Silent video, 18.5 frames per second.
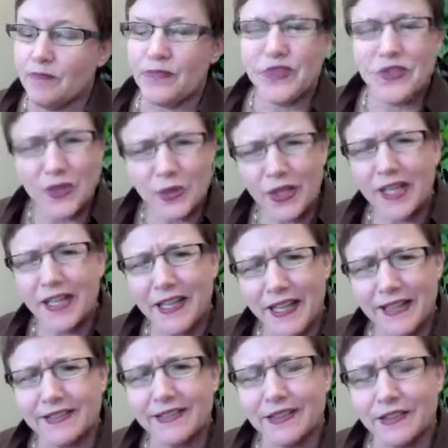It's okay to
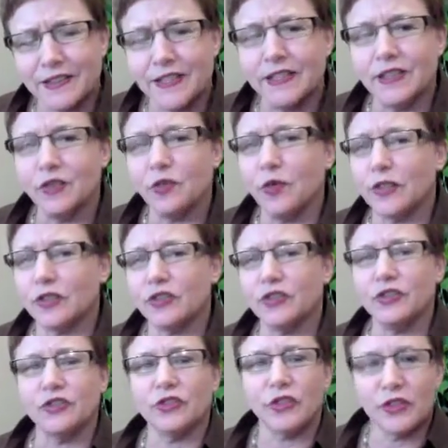ask a leading
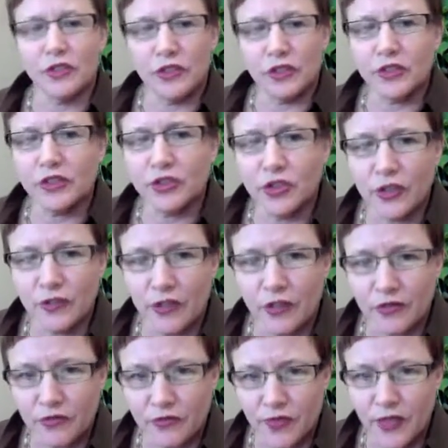question as long as you have
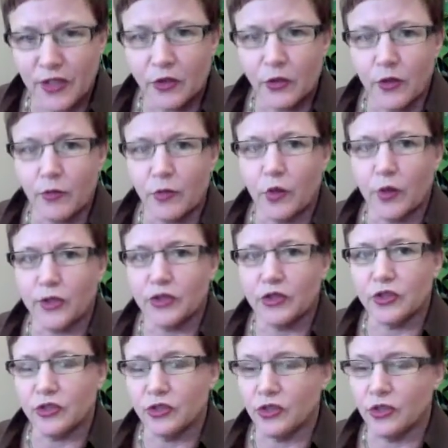that follow-up
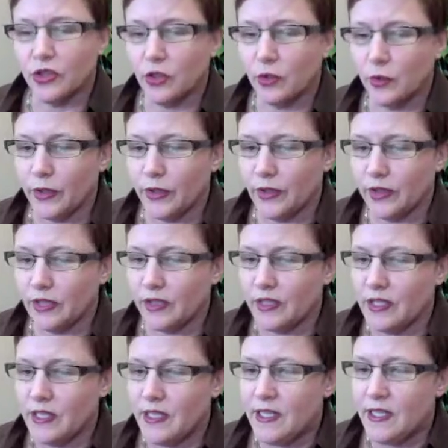question to go with it.
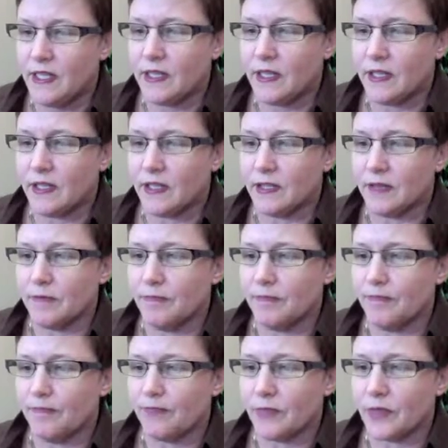
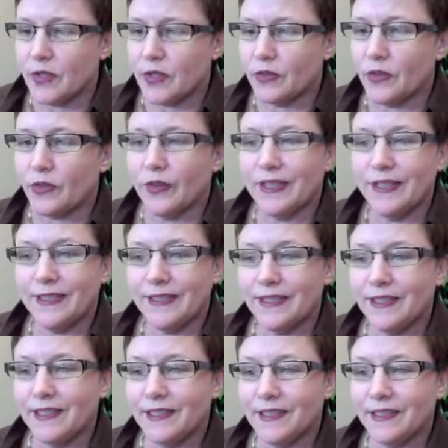Are there
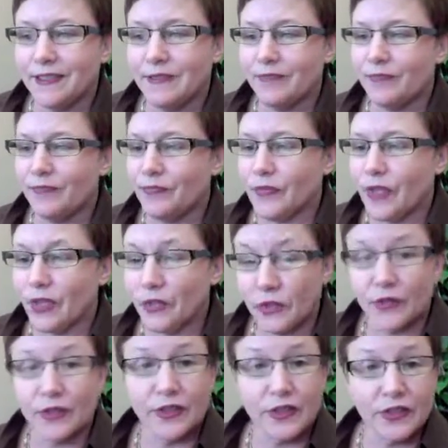any
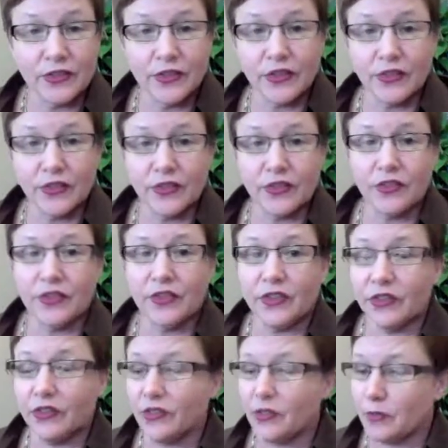other
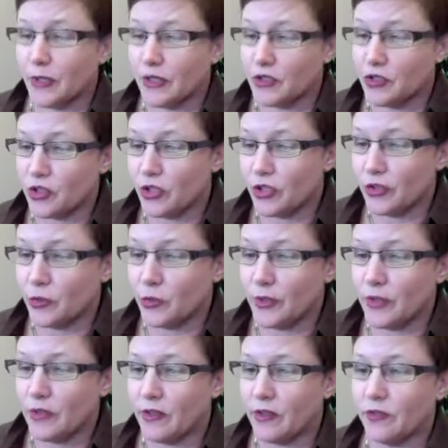inconsistencies that might jar the
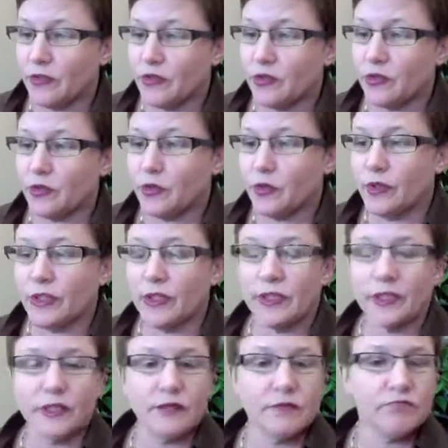reader out of the
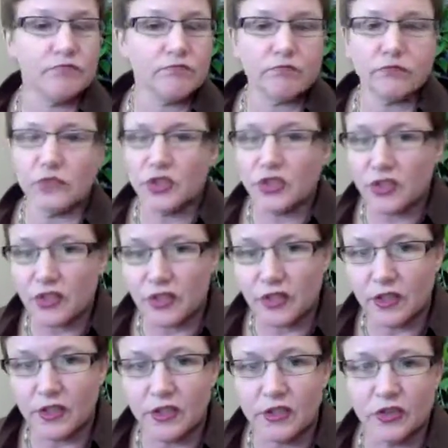story? List
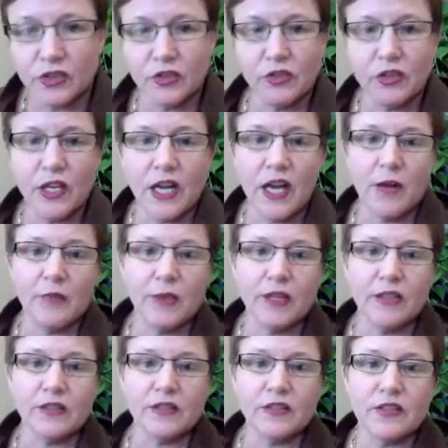any additional
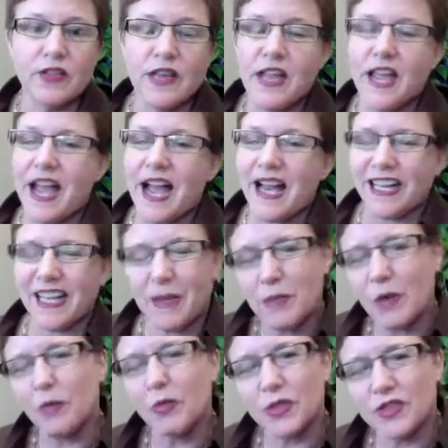comments? I
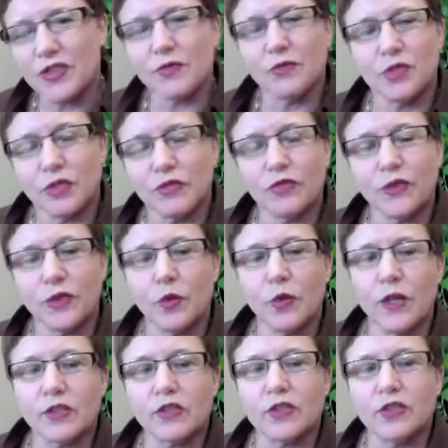come up with some different
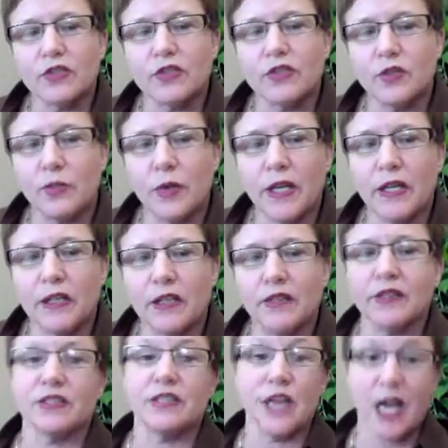questions depending
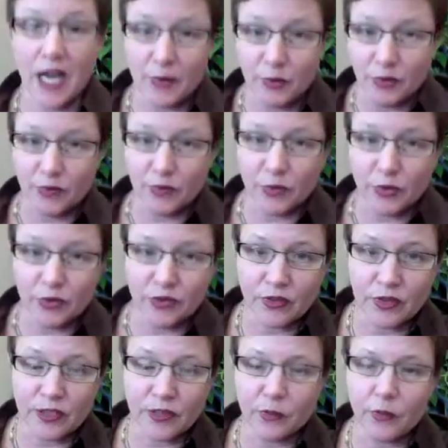on the type of book
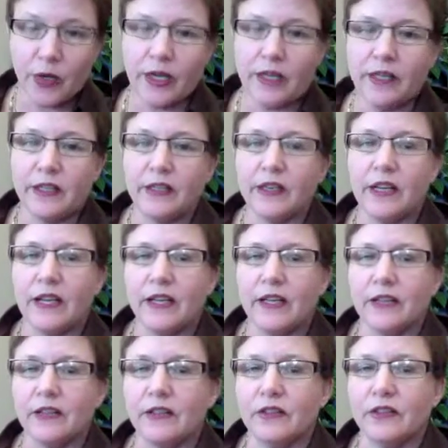that I'm writing
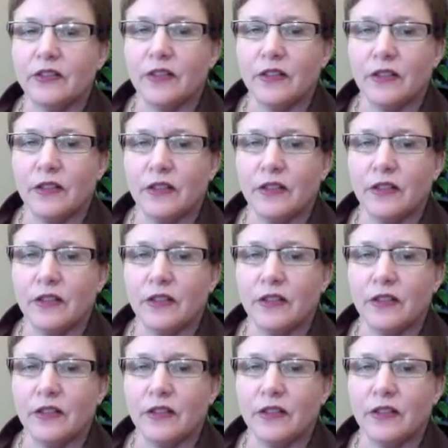and